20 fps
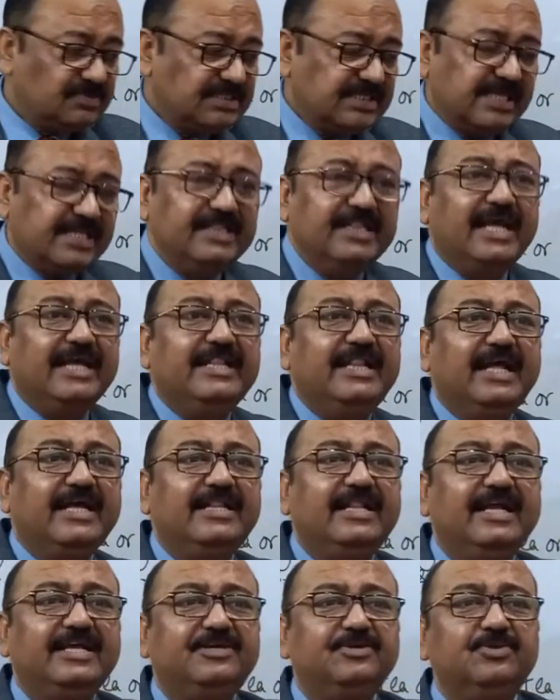
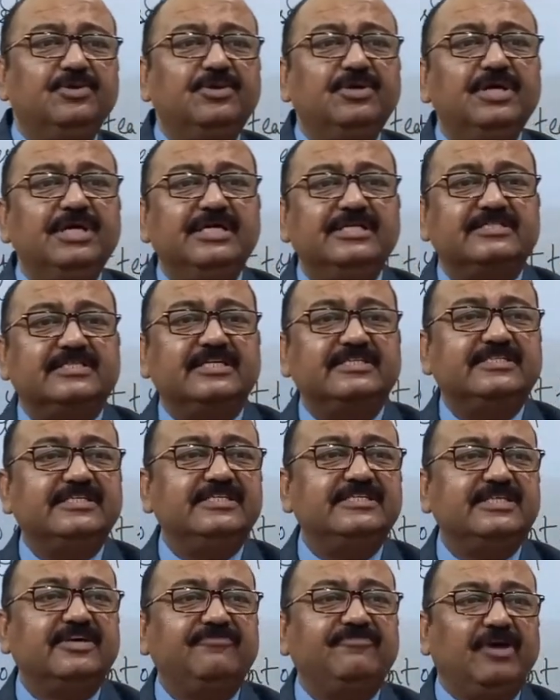Such scenes
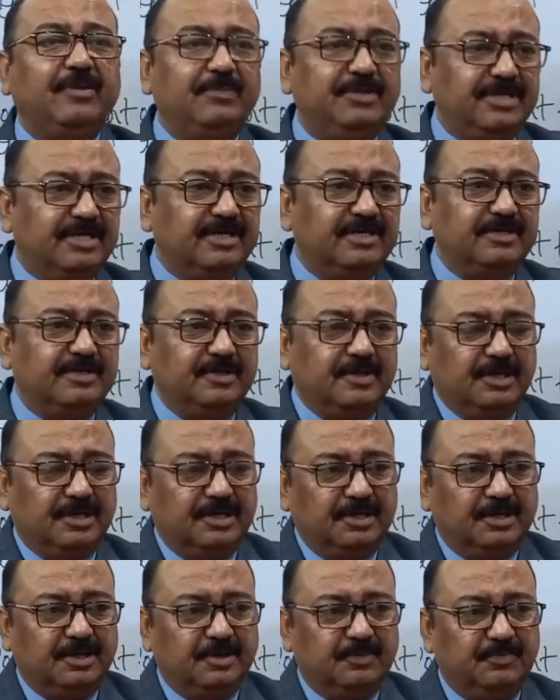are
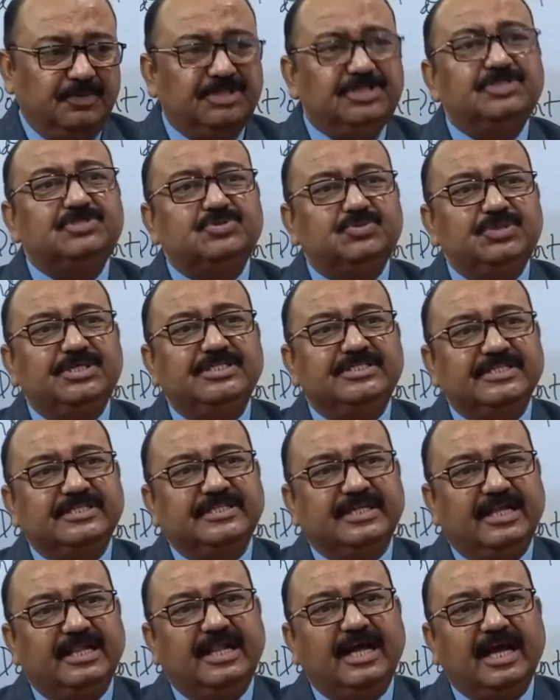familiar with the students in
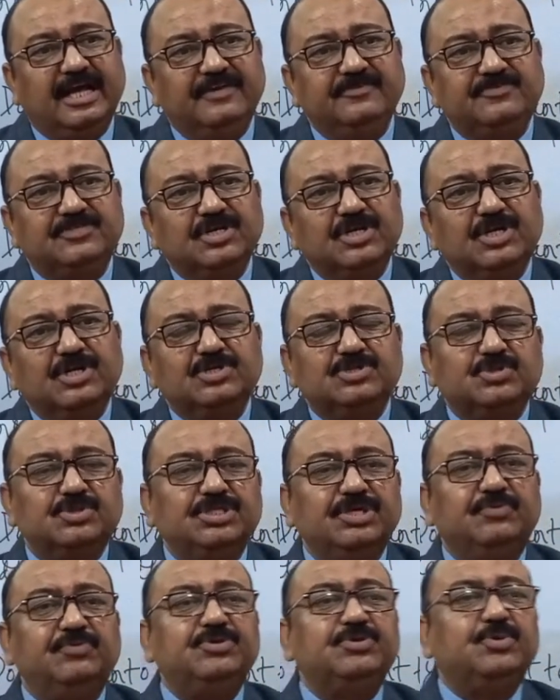their lives, so they
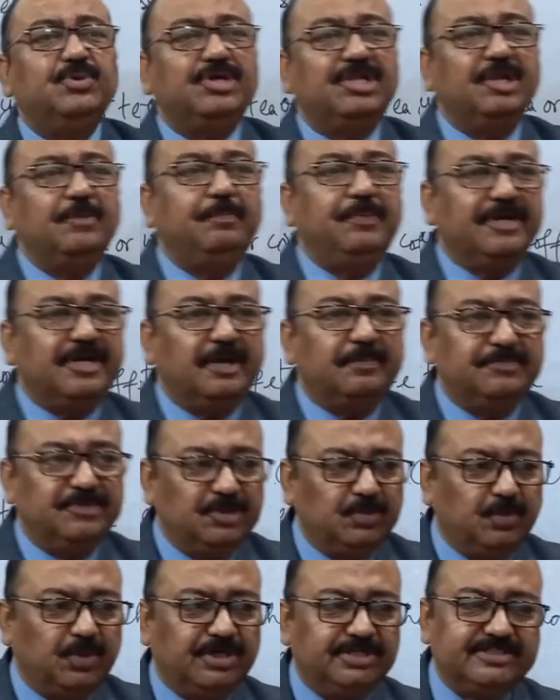would quickly pick up new
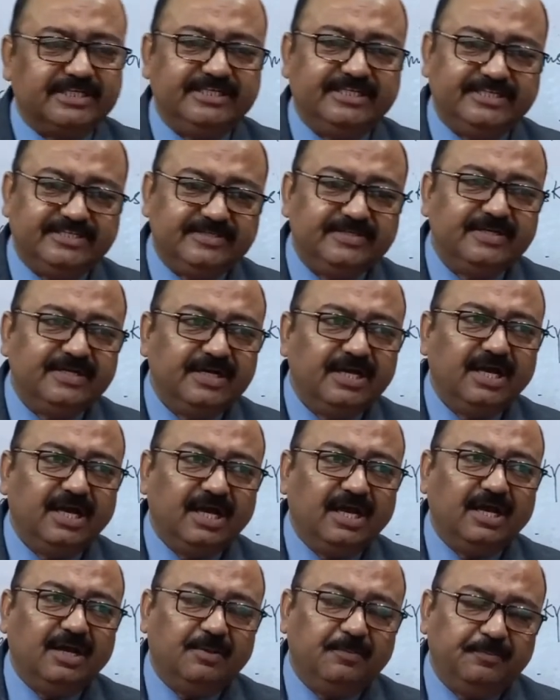words and
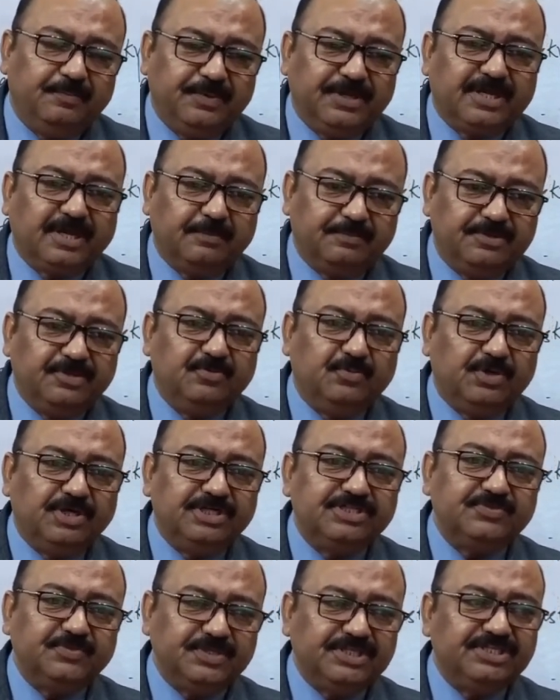pick up new
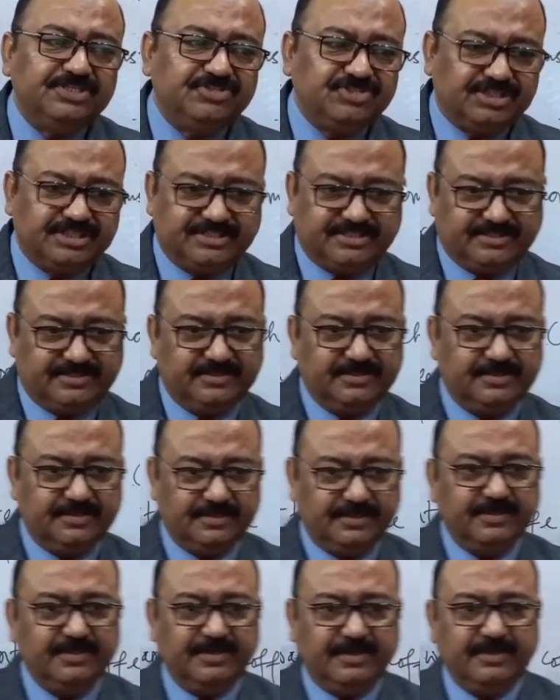words with interest.
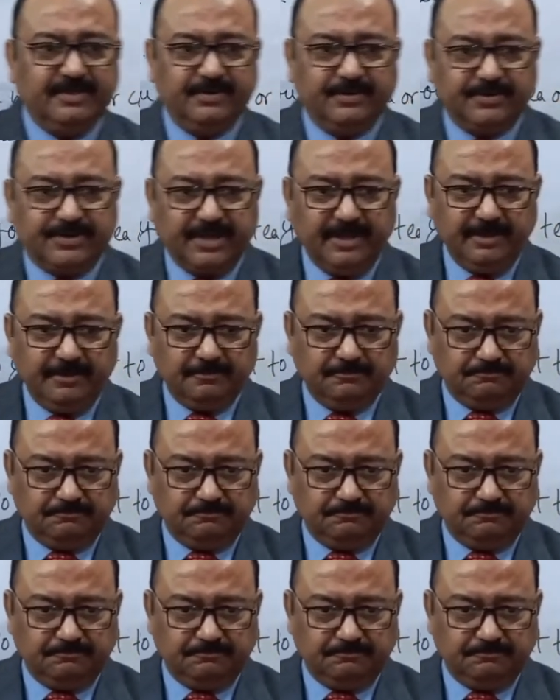Okay.